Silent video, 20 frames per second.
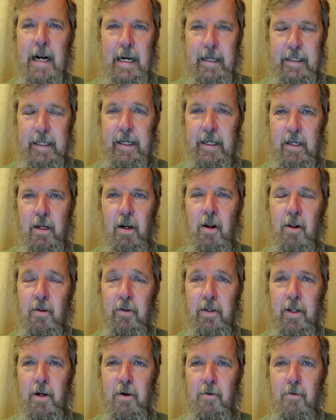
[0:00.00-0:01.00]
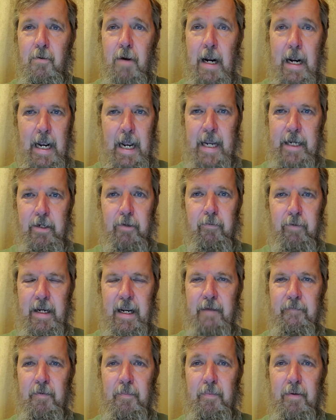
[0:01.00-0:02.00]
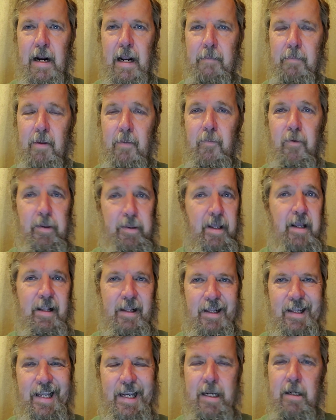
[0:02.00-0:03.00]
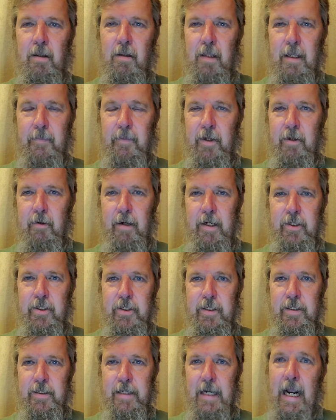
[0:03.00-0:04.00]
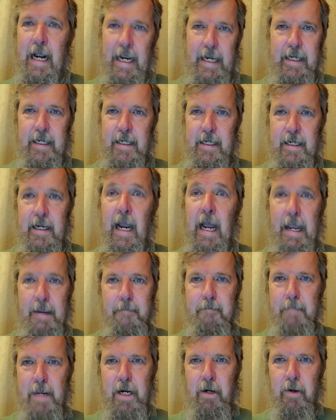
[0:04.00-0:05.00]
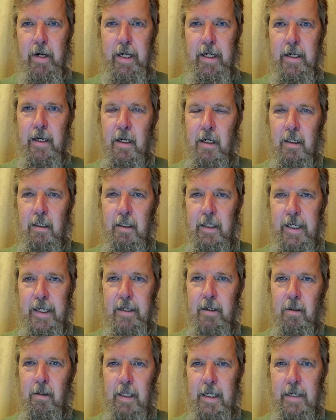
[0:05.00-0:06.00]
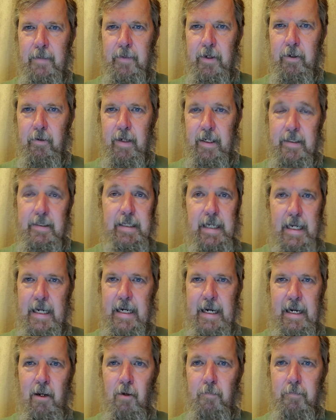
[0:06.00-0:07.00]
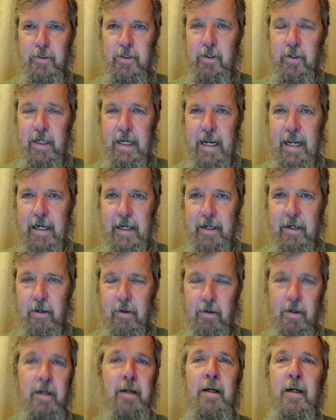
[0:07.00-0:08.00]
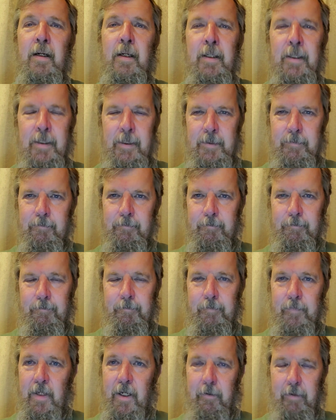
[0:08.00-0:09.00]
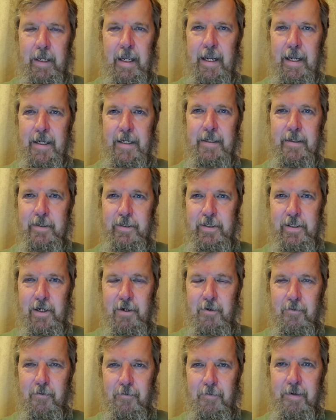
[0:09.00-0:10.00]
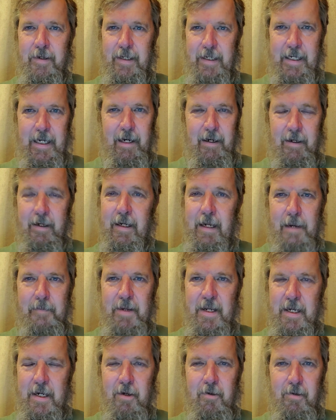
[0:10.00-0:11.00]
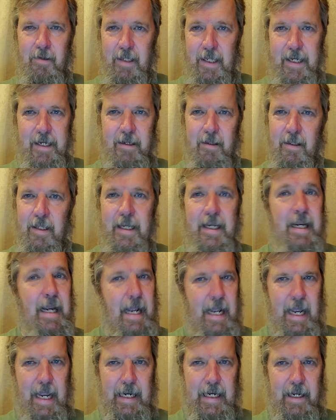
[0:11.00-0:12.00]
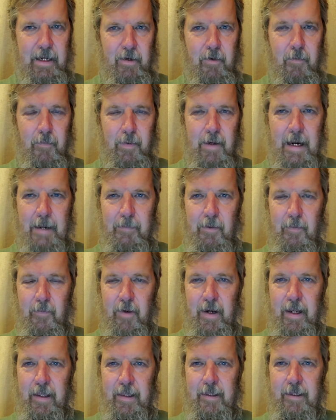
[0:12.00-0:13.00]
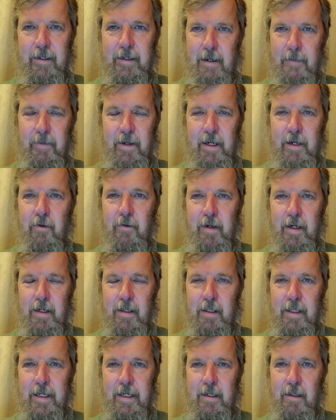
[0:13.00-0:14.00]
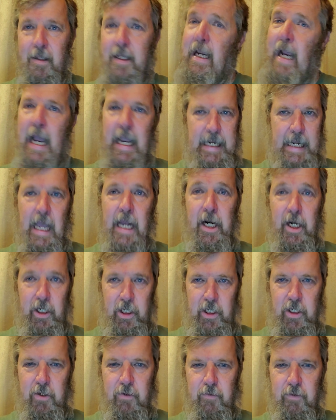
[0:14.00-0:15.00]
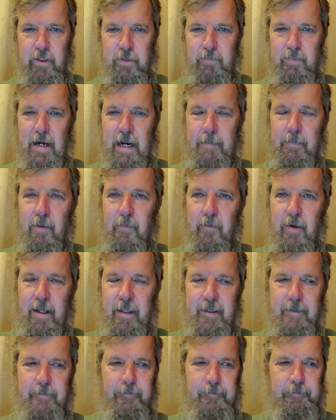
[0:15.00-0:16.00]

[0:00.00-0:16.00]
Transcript: I think y'all know I don't have a problem with legal immigration, i.e. I married a legal immigrant and helped her get here. Okay, so yeah, coming here legally, I got no problem with. Coming here illegally, I got a huge problem with.